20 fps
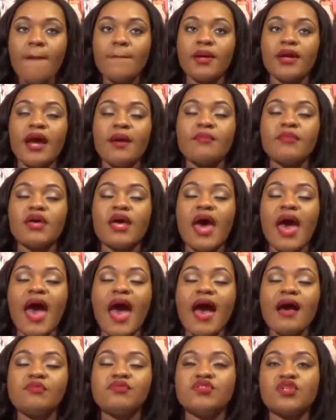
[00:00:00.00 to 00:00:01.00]
But I'm
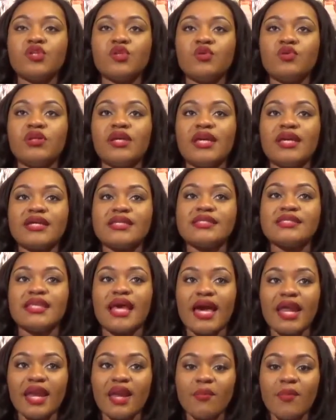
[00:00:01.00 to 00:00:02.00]
absolutely
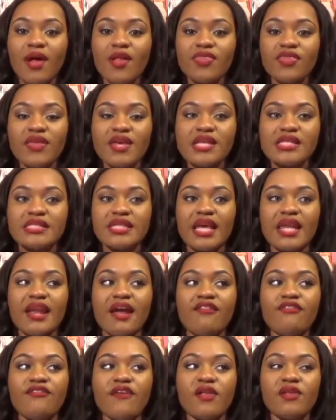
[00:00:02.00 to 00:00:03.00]
excited about this, and
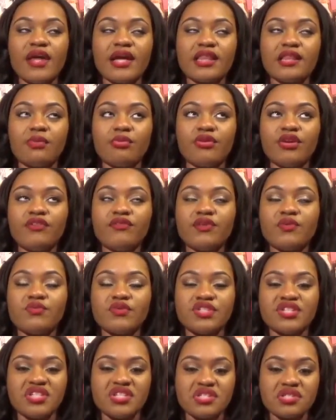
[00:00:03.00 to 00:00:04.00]
I felt like the preview
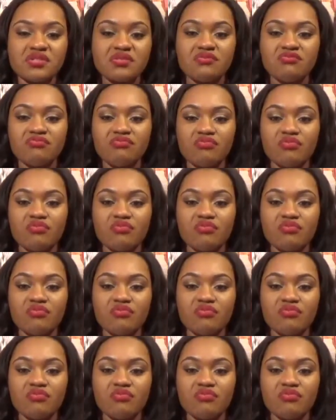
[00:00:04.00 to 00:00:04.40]
was just